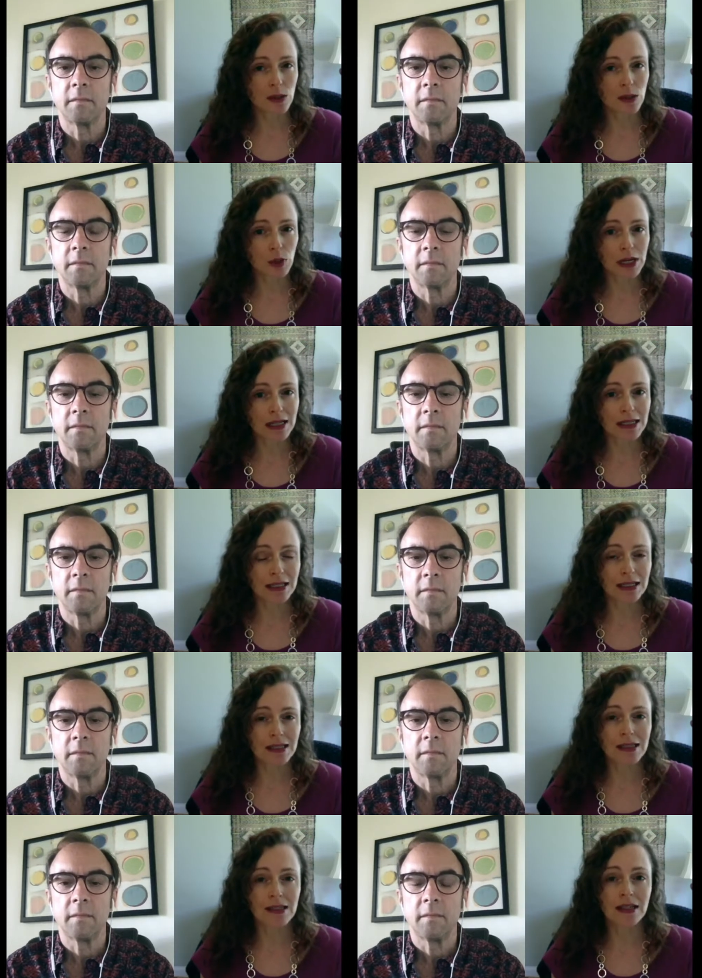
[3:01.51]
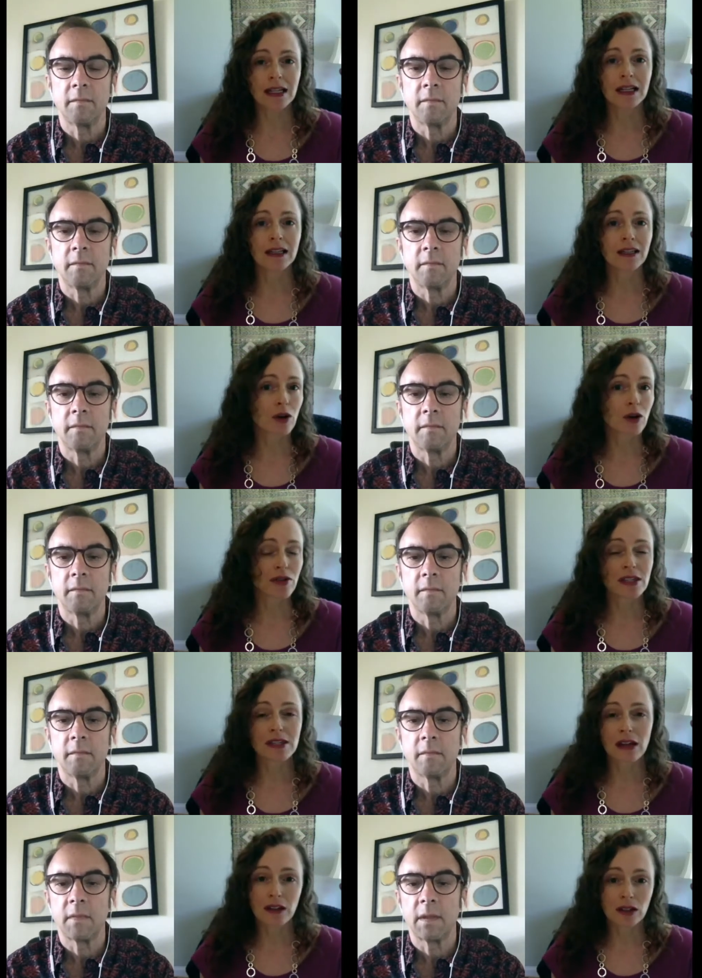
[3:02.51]
Speaker 1: this process? You know,
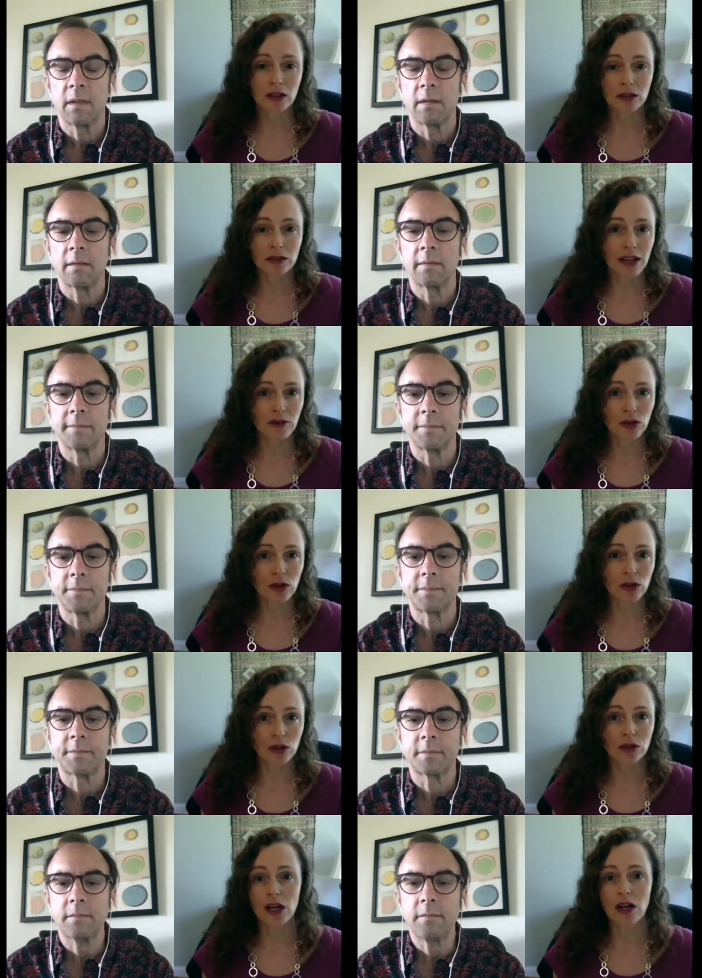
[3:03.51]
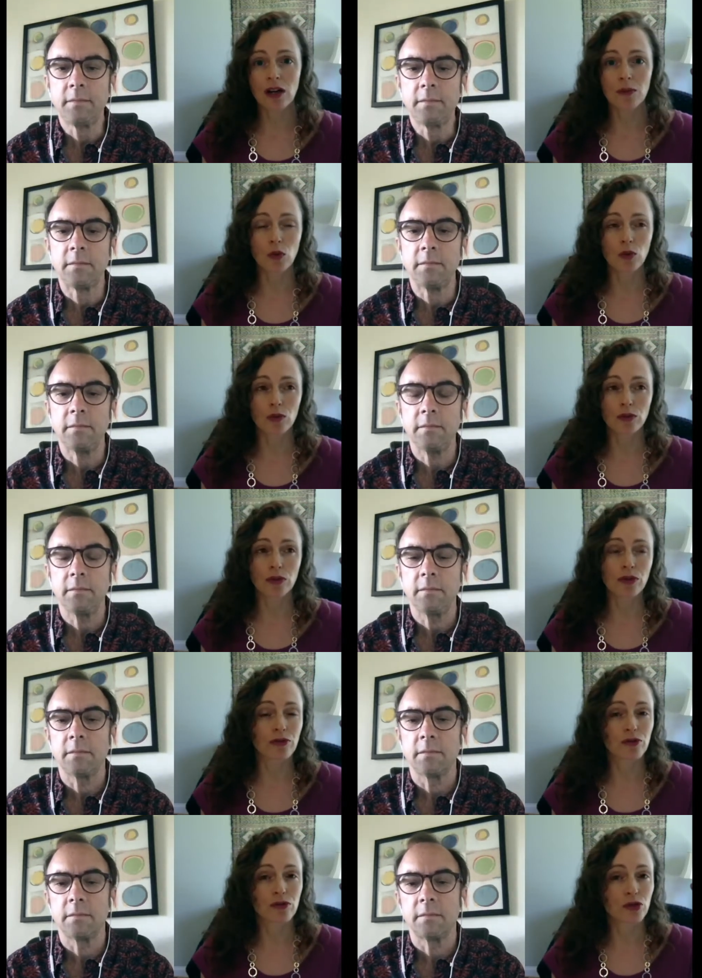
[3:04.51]
at the cellular level um,
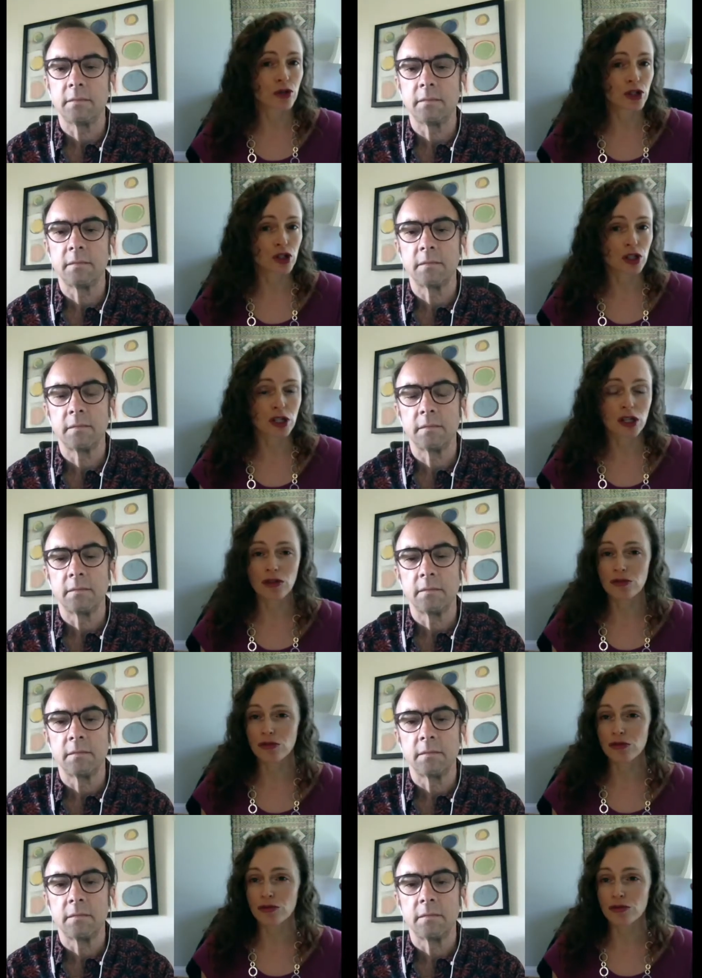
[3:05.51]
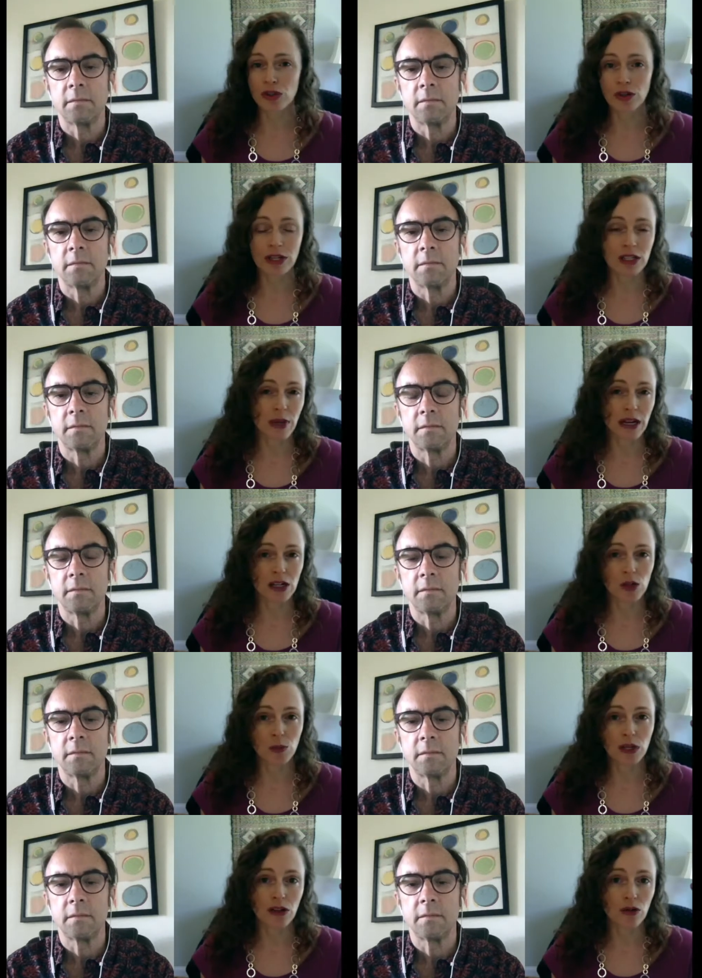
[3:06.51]
through nutrition, through stress
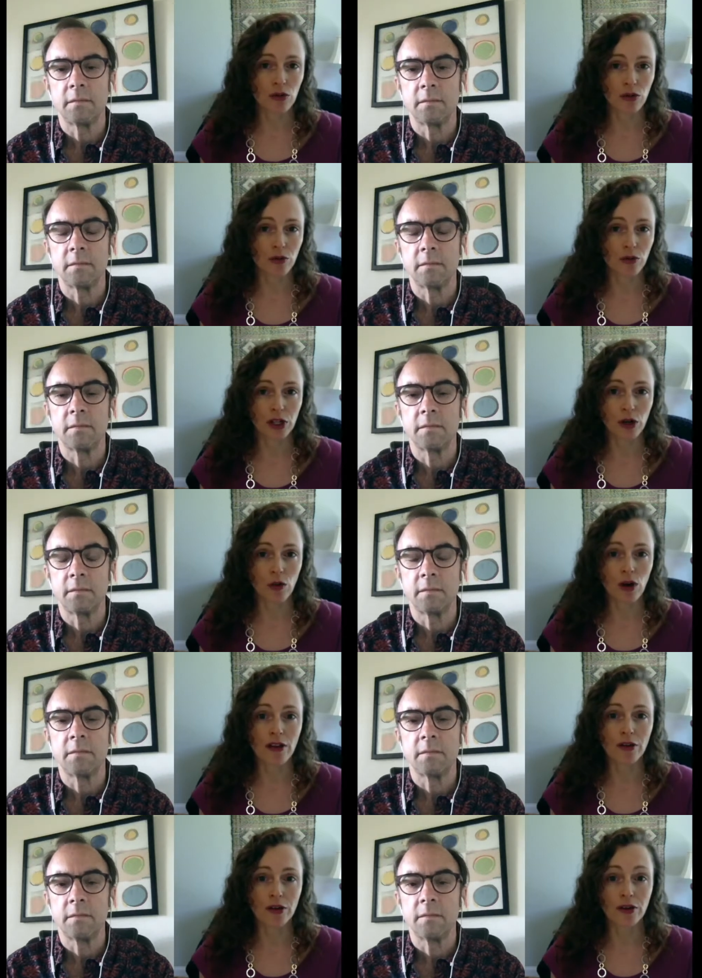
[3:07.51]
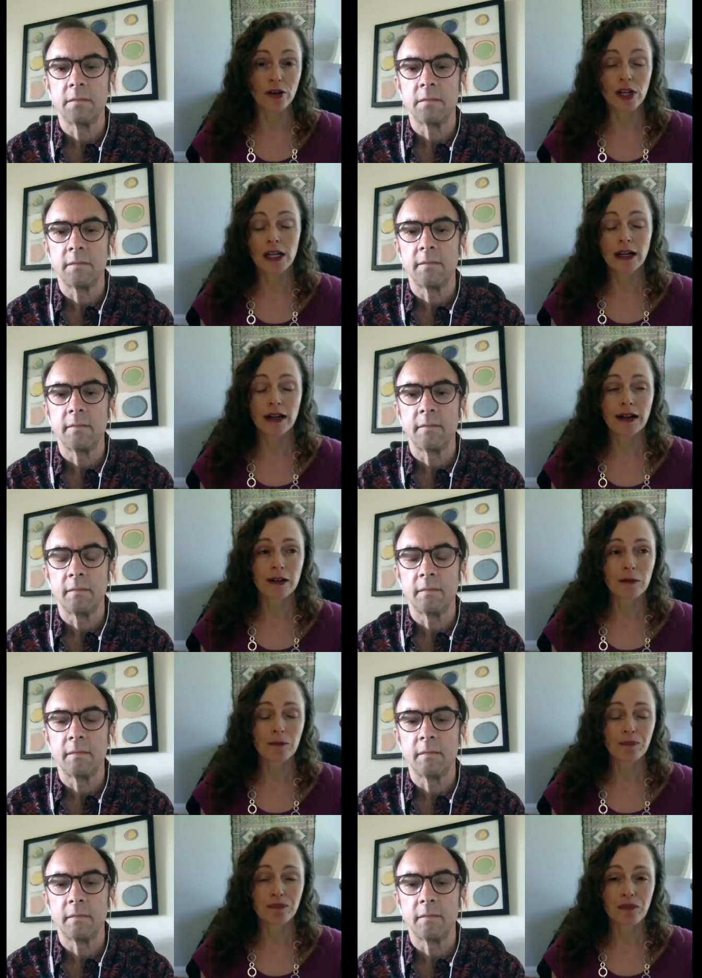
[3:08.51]
management, through you know other
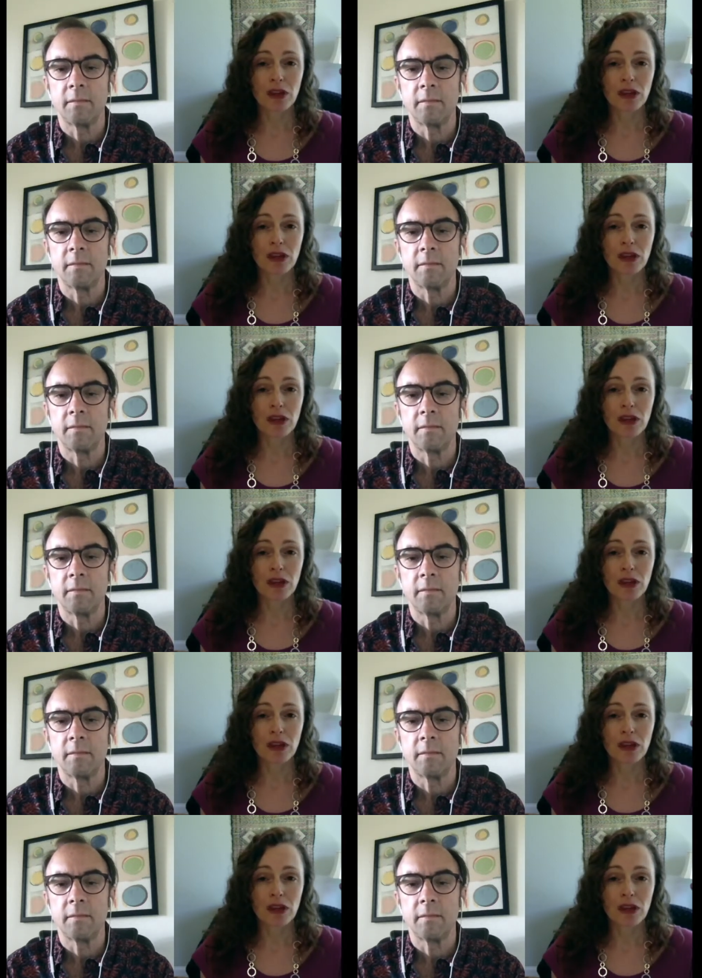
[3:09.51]
um,